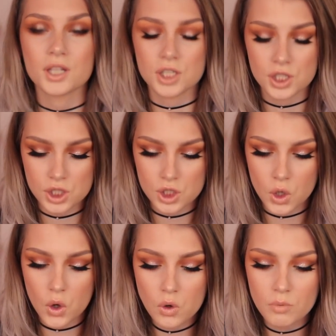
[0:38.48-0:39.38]
They're just
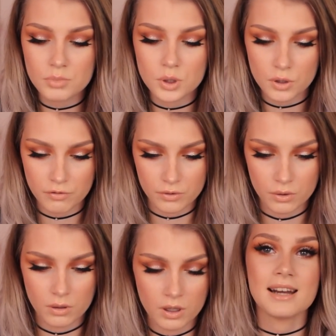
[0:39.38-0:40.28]
so
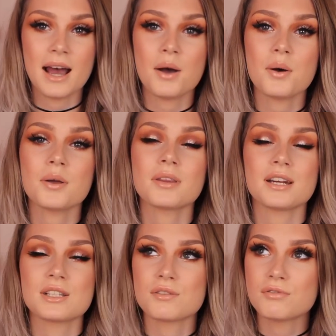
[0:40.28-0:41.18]
beautiful. And now
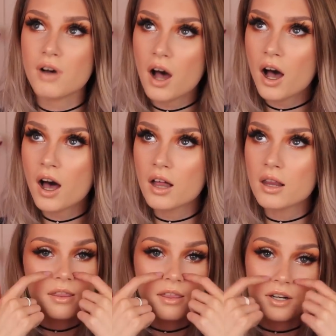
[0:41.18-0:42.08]
that it's
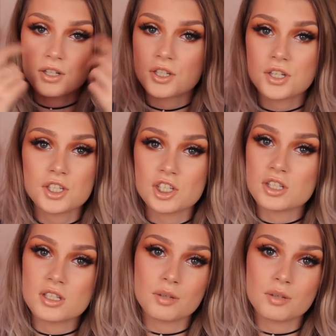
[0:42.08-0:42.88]
fall, they're just